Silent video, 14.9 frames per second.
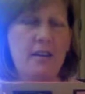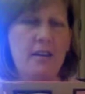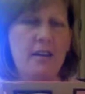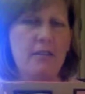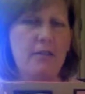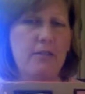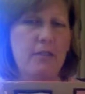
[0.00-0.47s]

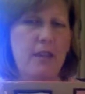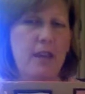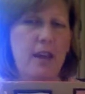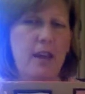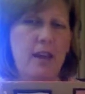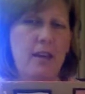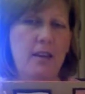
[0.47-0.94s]
If
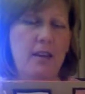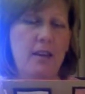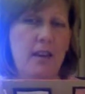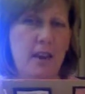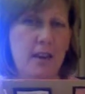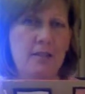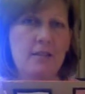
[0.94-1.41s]
they can
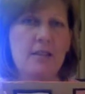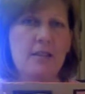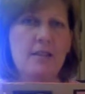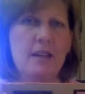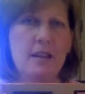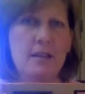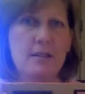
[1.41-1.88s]
handle
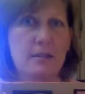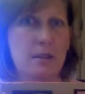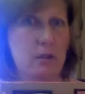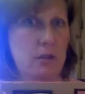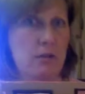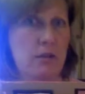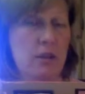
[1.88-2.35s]
it, they could
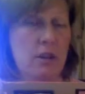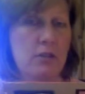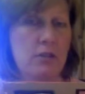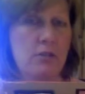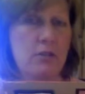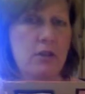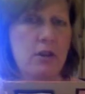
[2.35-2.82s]
sit over
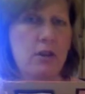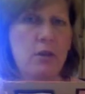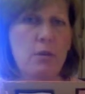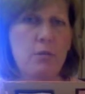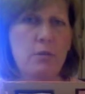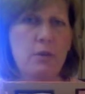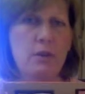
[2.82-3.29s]
there and do their
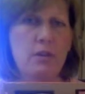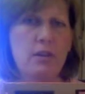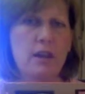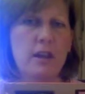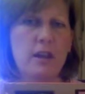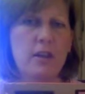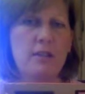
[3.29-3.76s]
homework.
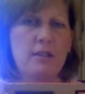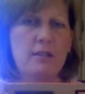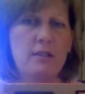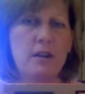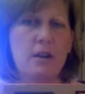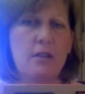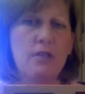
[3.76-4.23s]
They could
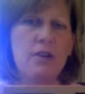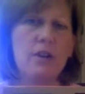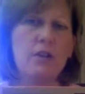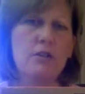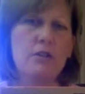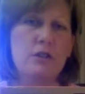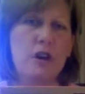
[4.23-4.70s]
sit over
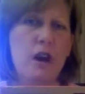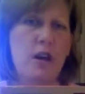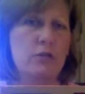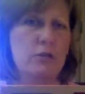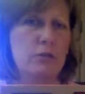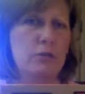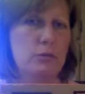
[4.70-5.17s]
there and talk,
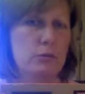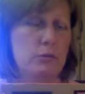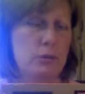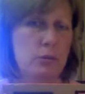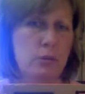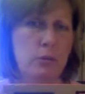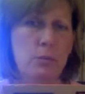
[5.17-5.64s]
do
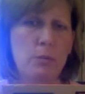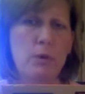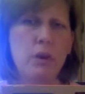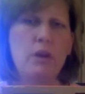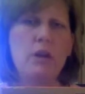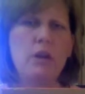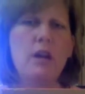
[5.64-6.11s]
group
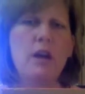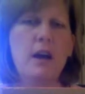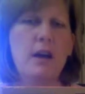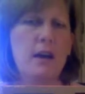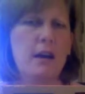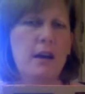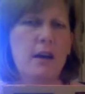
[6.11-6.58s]
work.
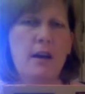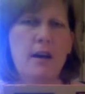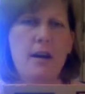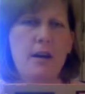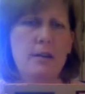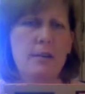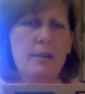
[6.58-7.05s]

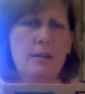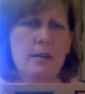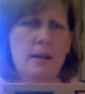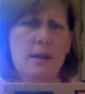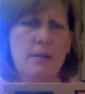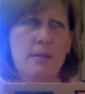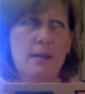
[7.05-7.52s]
A
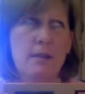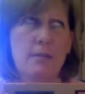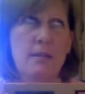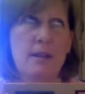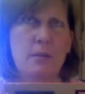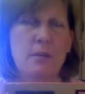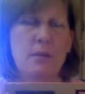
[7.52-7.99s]
lot of
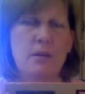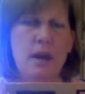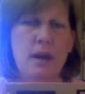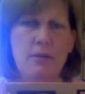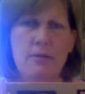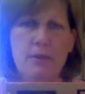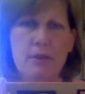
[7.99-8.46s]
times they will
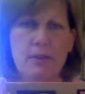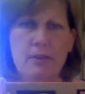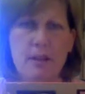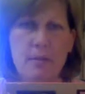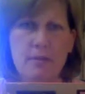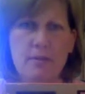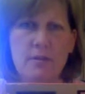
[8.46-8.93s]
have free
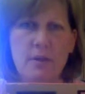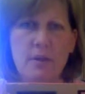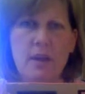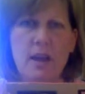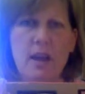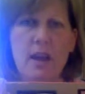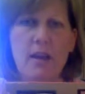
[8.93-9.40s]
time, so
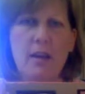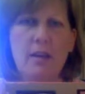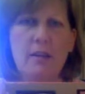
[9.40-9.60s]
they,